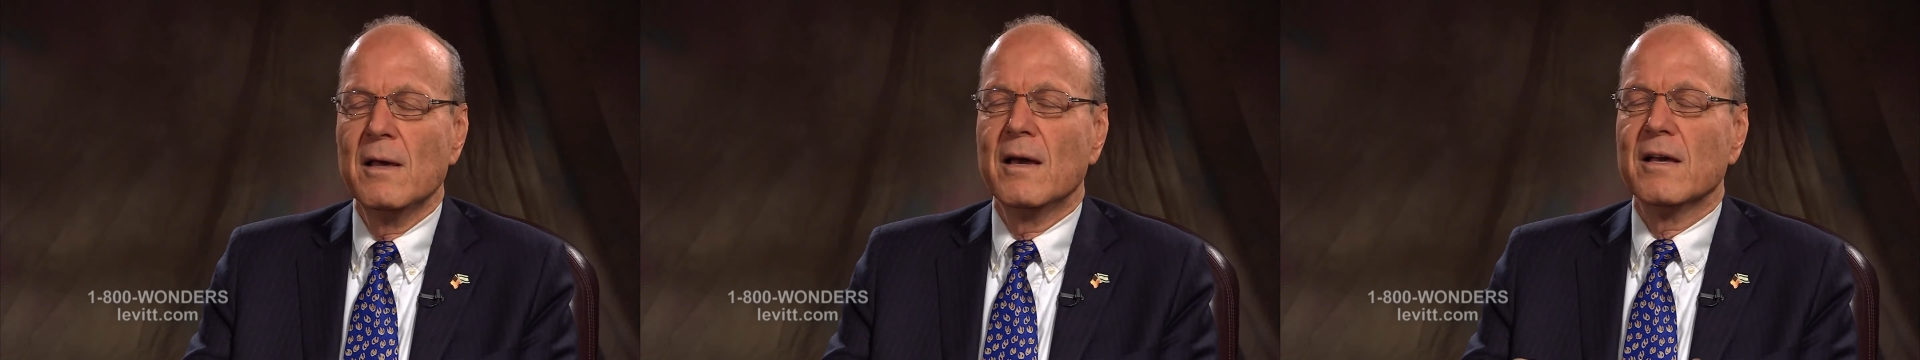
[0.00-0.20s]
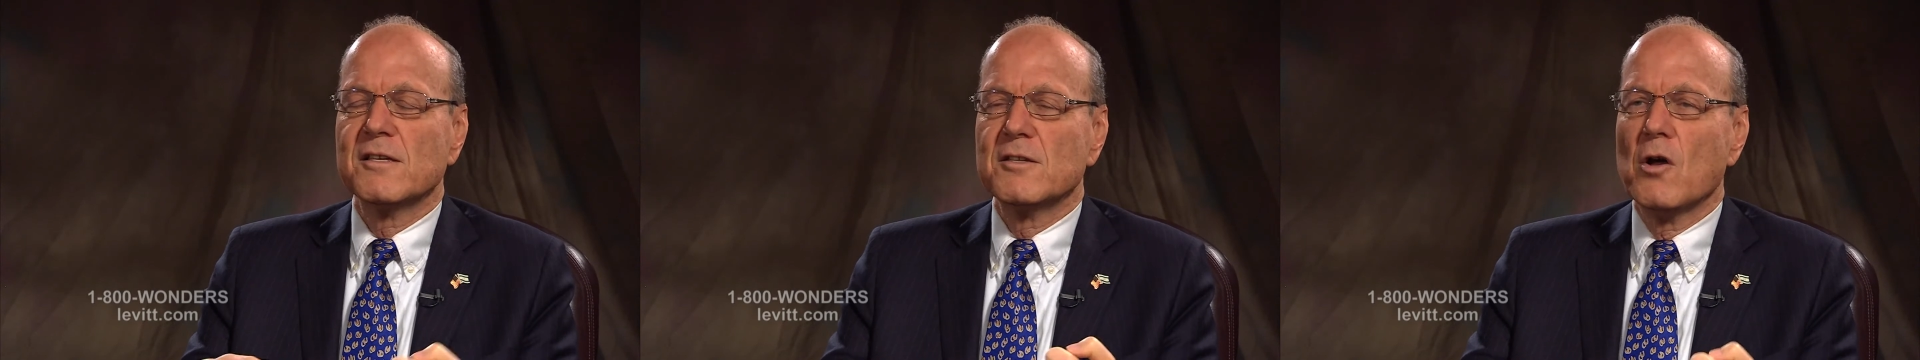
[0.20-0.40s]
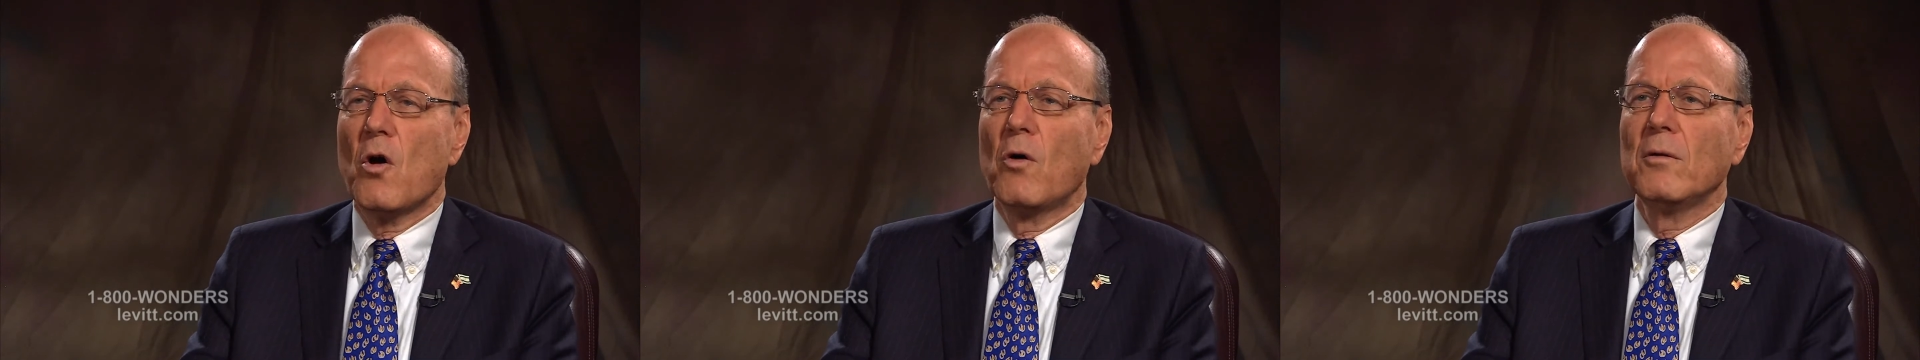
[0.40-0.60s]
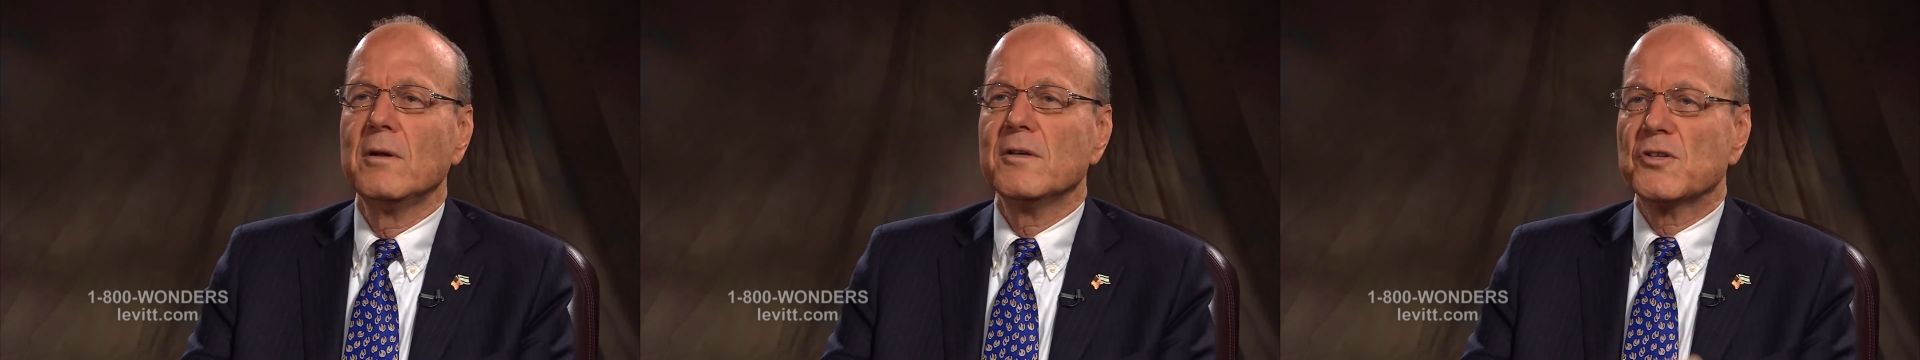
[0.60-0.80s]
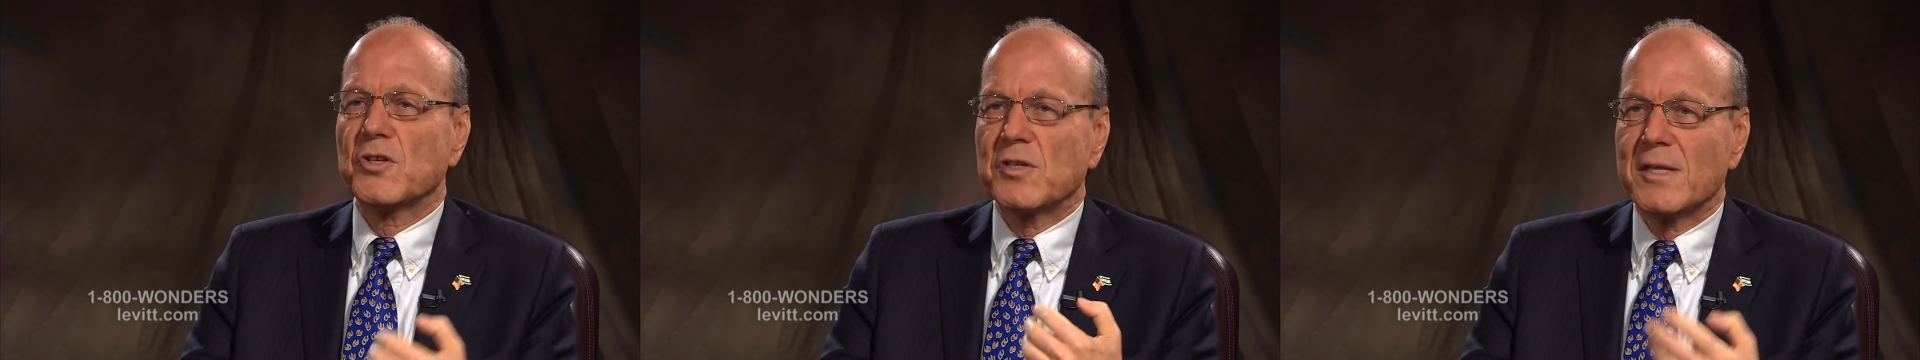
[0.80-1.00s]
as the
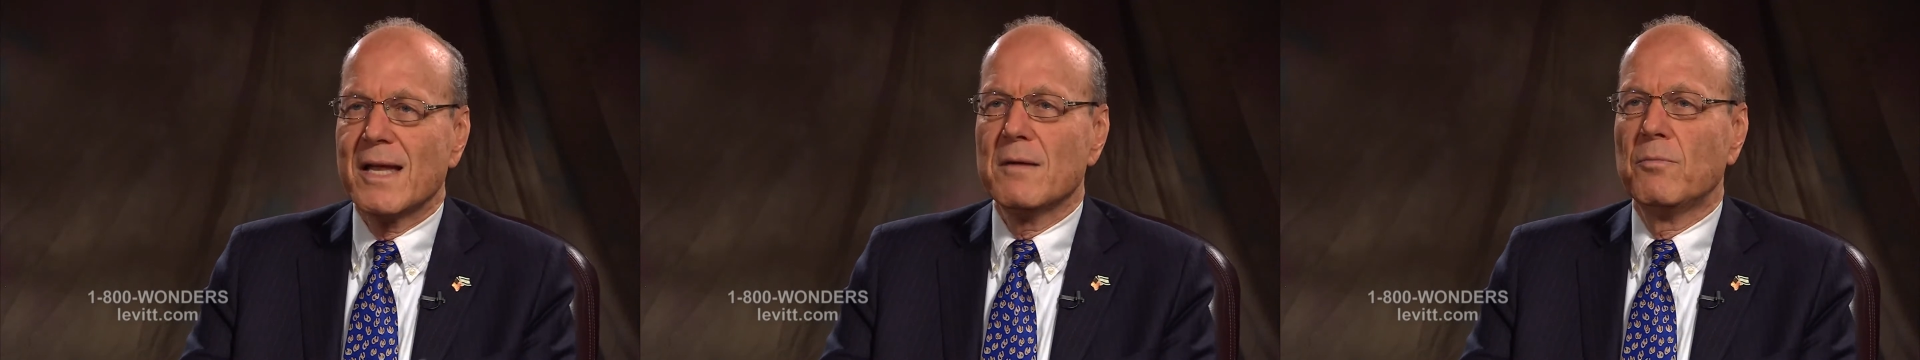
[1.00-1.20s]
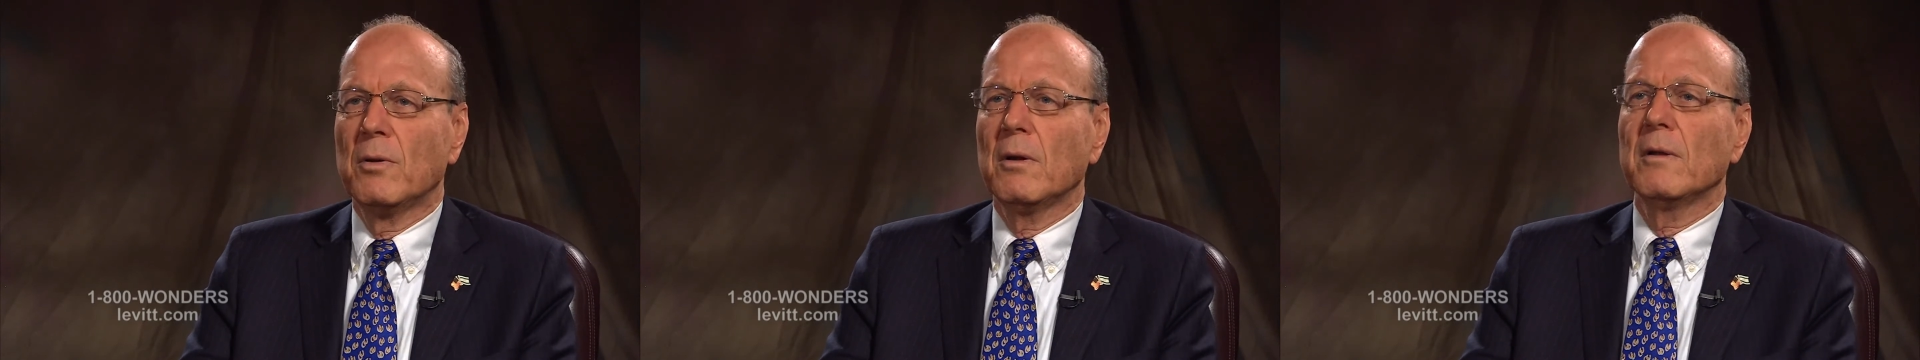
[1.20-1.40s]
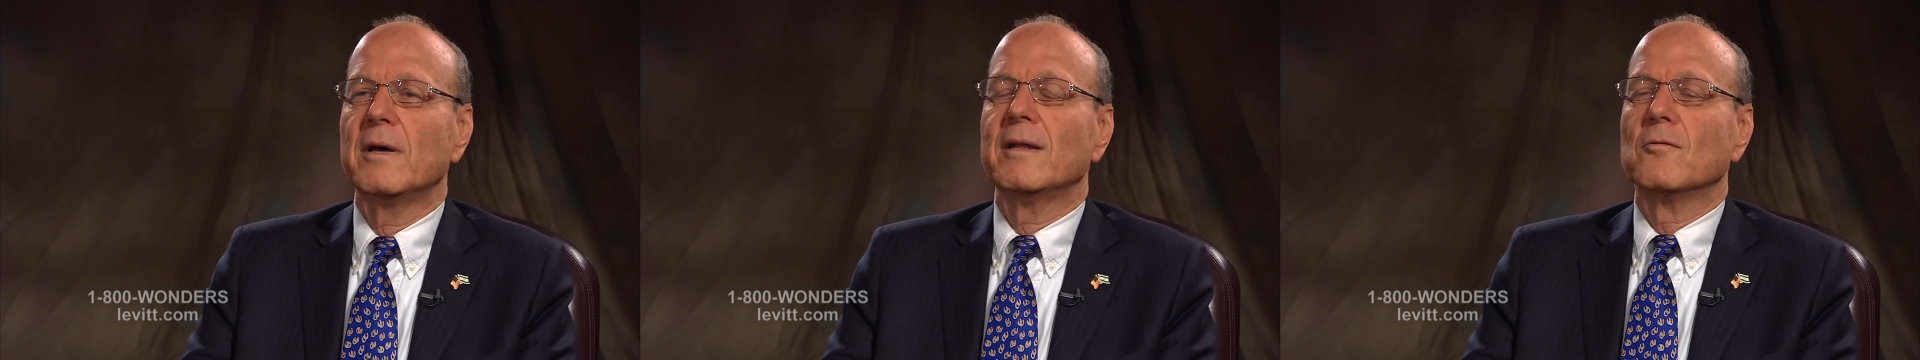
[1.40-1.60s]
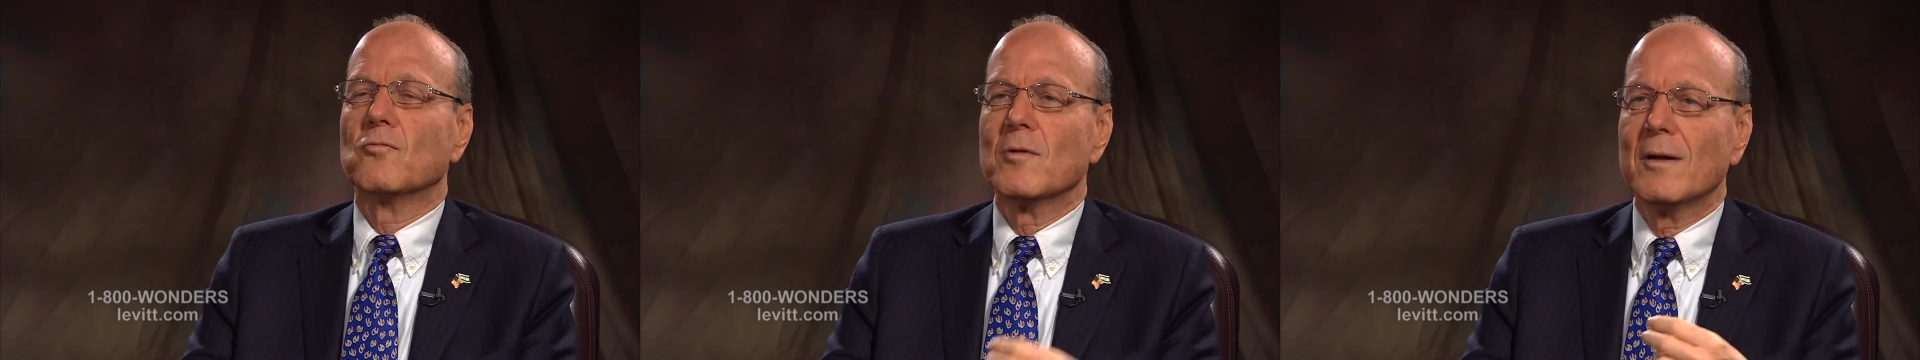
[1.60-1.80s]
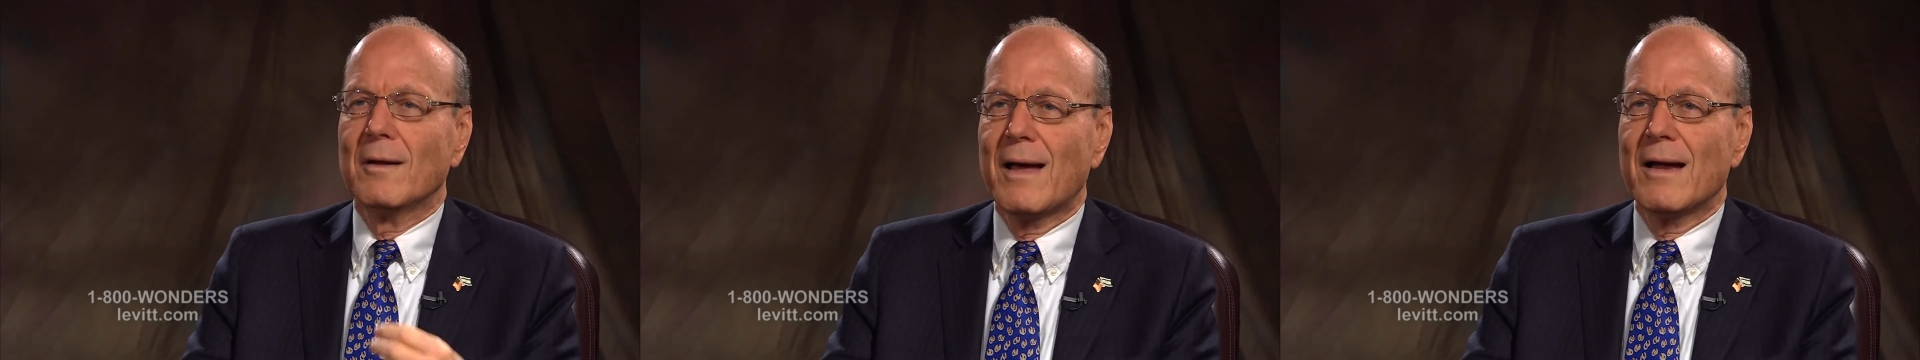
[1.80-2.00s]
only stable and
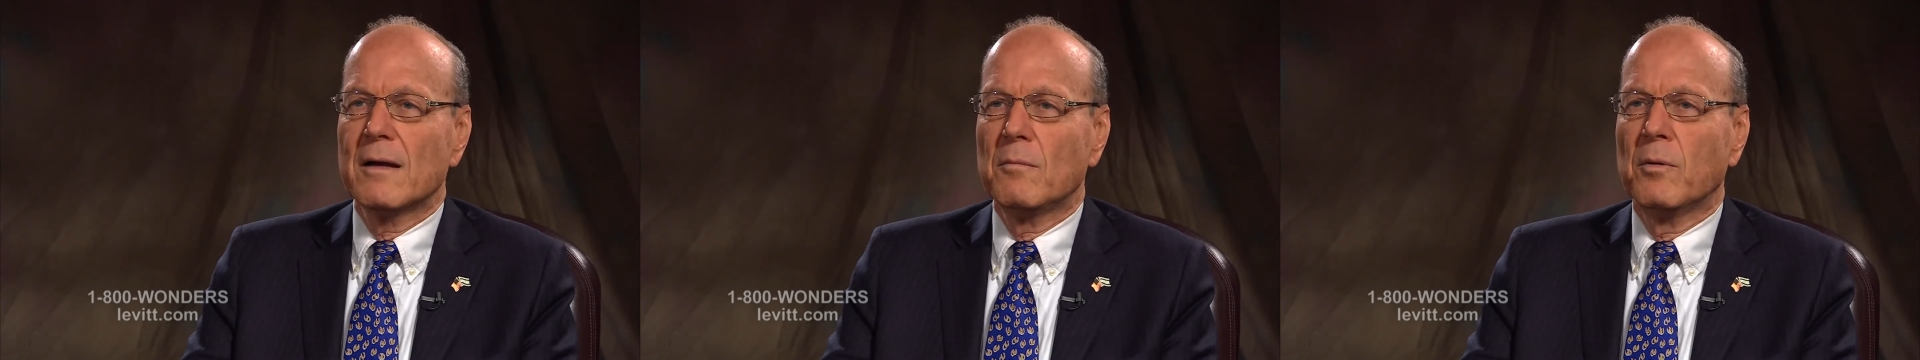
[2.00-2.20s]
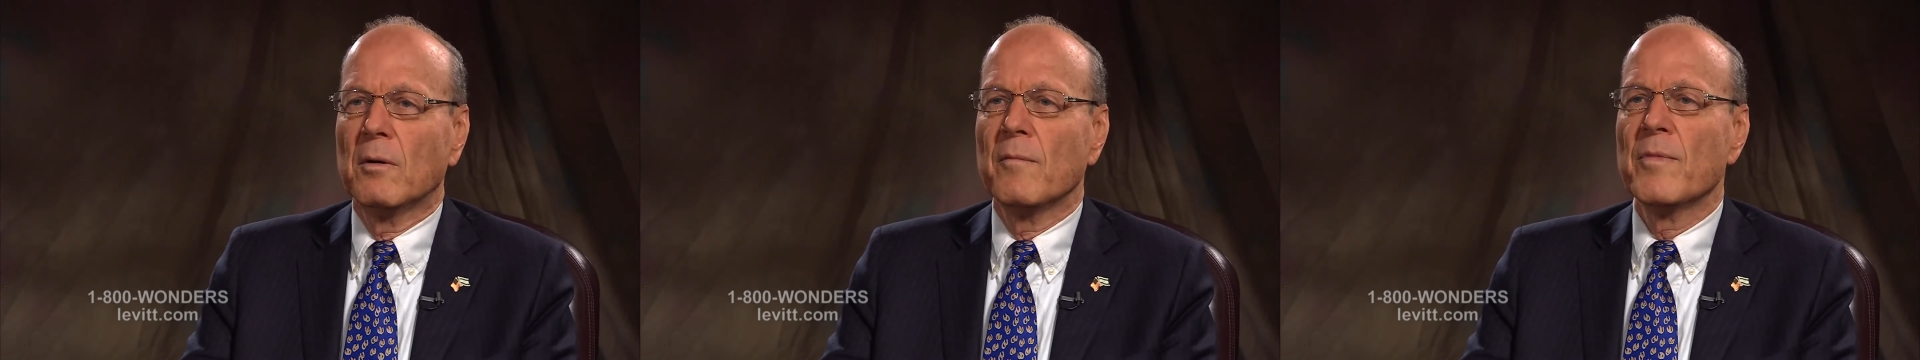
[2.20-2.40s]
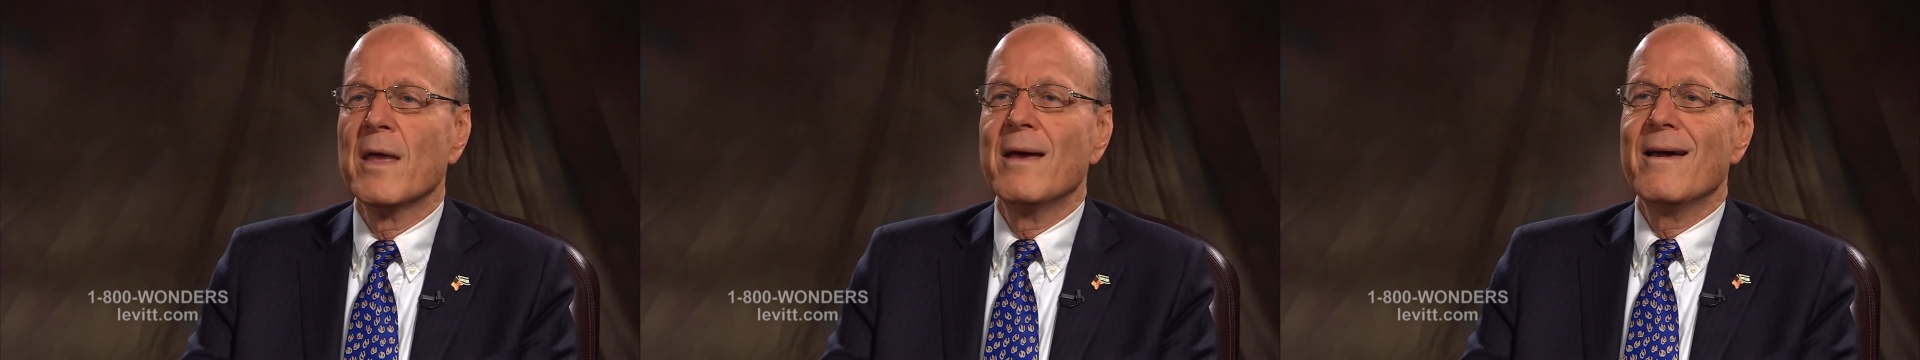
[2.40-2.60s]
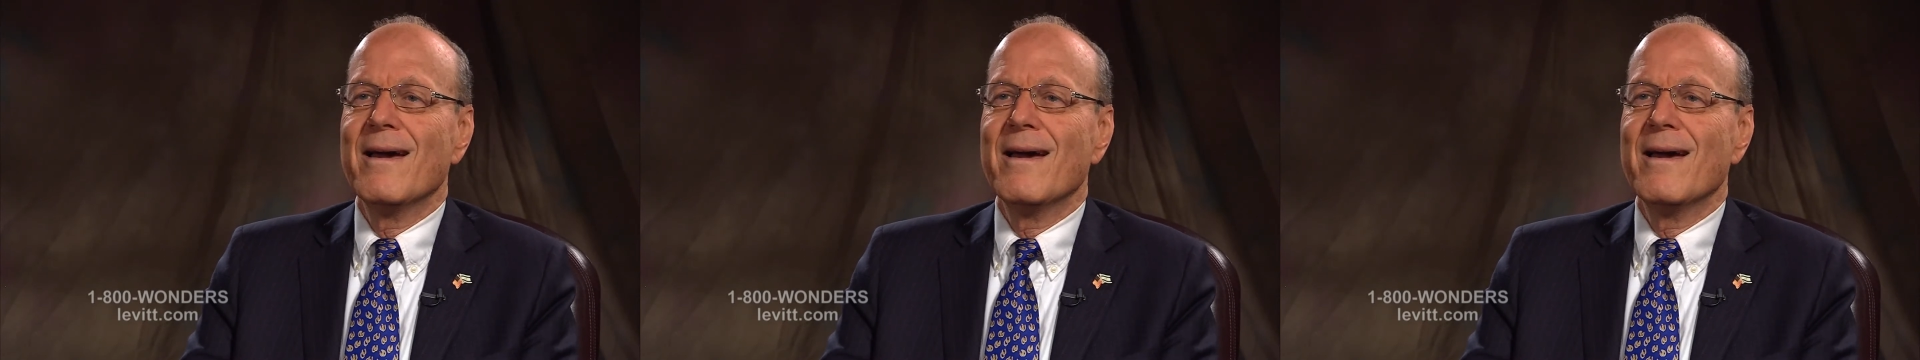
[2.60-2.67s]
reliable